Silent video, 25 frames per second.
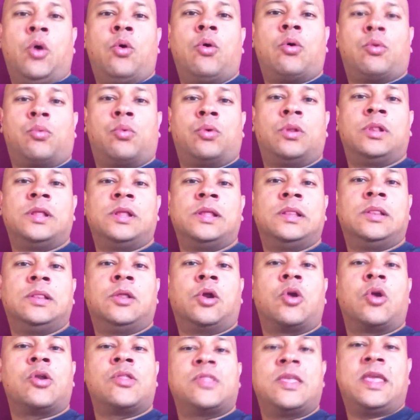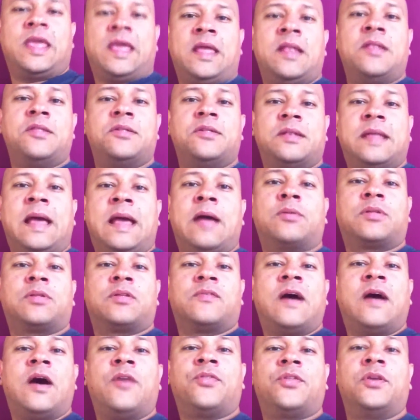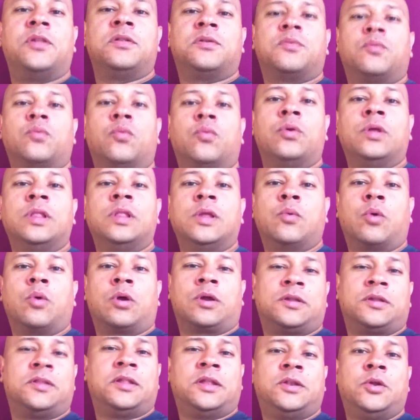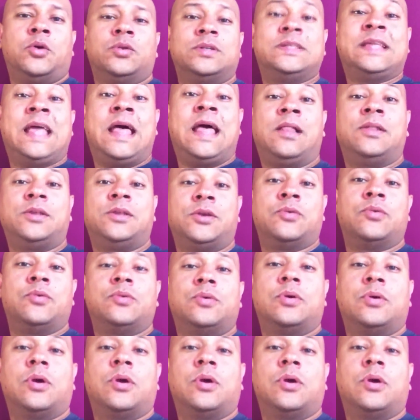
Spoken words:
or really learn the ins and outs of how things really work because they don't tell you